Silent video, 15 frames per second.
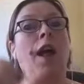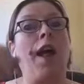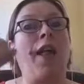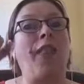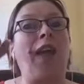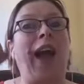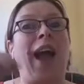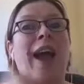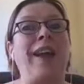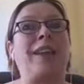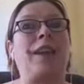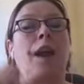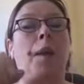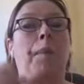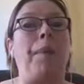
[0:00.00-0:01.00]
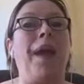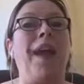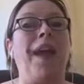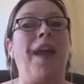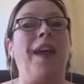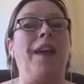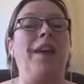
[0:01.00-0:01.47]
And that ad can
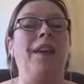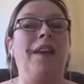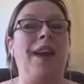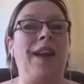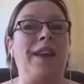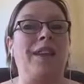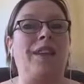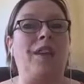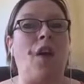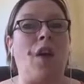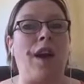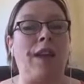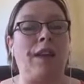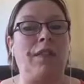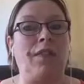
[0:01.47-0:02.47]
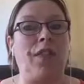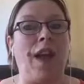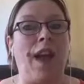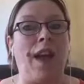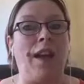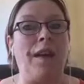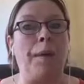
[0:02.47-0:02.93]
appear inside
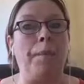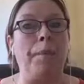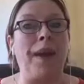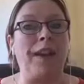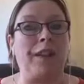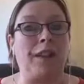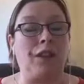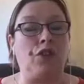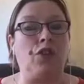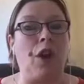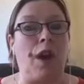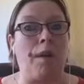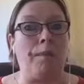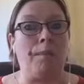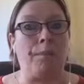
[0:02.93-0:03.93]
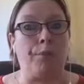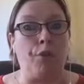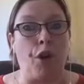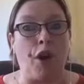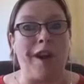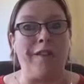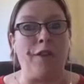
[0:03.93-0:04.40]
their messenger.
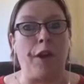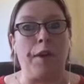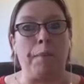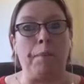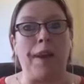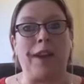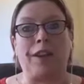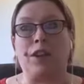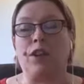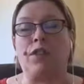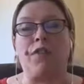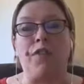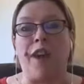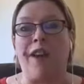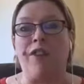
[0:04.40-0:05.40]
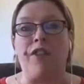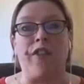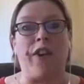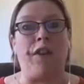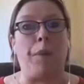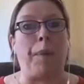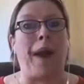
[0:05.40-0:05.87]
Private message. Very,
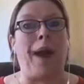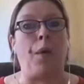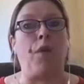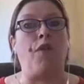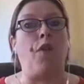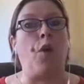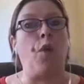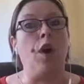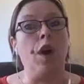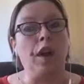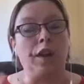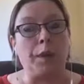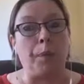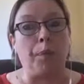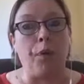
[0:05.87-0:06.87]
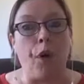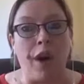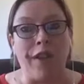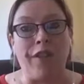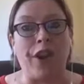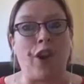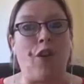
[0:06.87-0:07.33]
very powerful. The
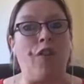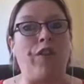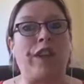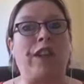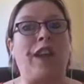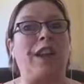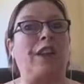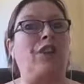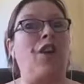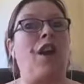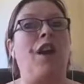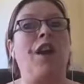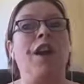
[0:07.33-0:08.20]
private conversation.